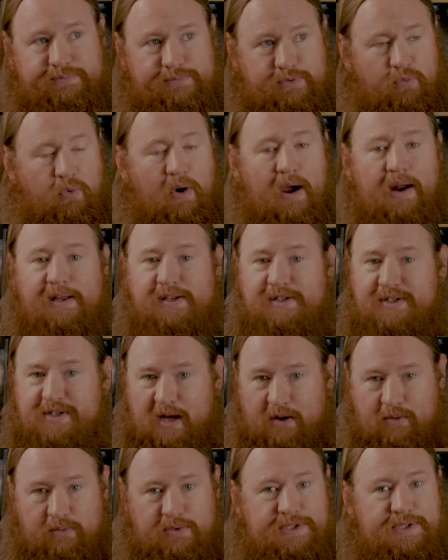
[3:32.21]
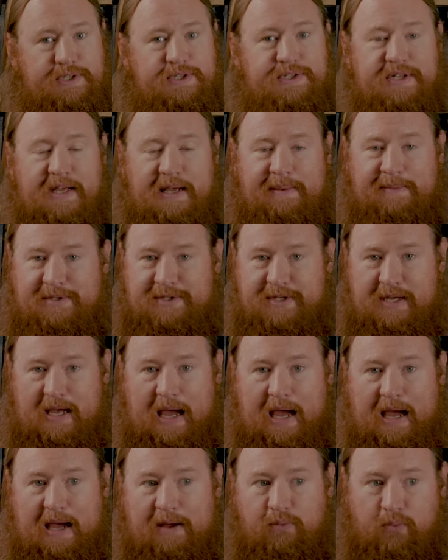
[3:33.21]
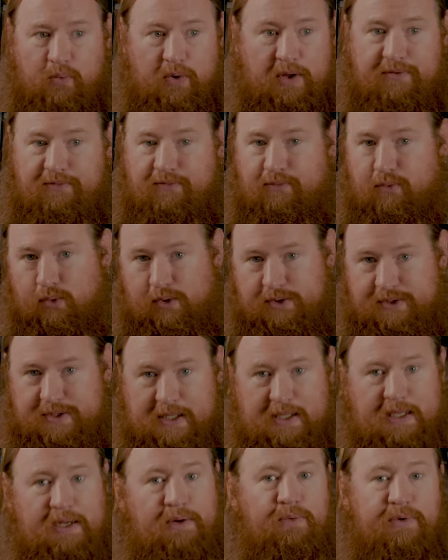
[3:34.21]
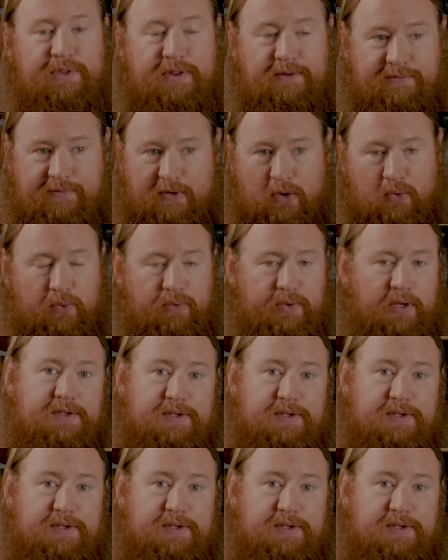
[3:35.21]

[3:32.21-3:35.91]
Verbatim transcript: The writing style was the same as he had with 14 and with The Fold.